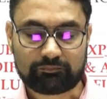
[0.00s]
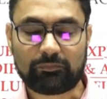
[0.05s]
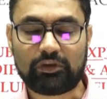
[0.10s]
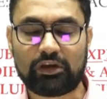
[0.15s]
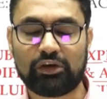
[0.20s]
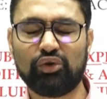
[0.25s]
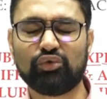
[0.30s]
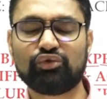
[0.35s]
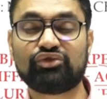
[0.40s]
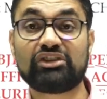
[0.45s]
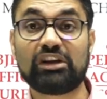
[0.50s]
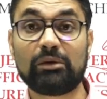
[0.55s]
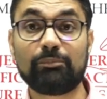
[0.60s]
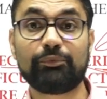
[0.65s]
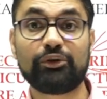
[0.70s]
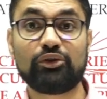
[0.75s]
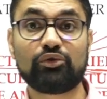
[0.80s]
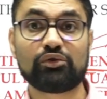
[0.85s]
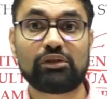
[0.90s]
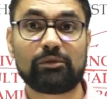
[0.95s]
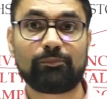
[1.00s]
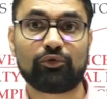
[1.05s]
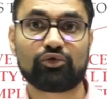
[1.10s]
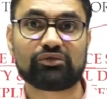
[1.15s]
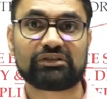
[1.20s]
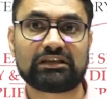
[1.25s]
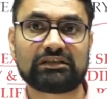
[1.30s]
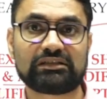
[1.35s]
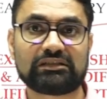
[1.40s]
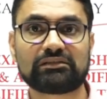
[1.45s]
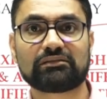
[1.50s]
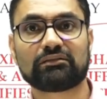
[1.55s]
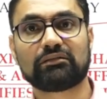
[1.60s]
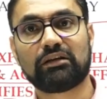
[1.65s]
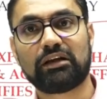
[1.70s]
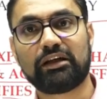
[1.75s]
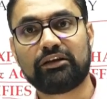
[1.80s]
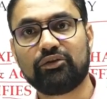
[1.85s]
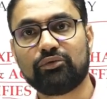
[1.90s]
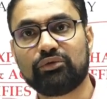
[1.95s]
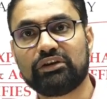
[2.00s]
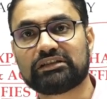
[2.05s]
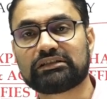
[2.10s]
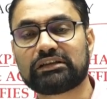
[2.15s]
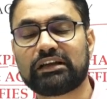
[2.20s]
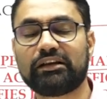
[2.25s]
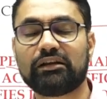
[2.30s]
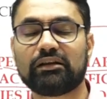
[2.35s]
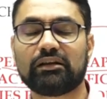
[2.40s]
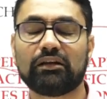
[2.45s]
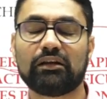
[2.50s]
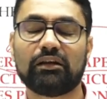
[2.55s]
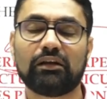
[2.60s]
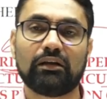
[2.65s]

you jump into the process and you decide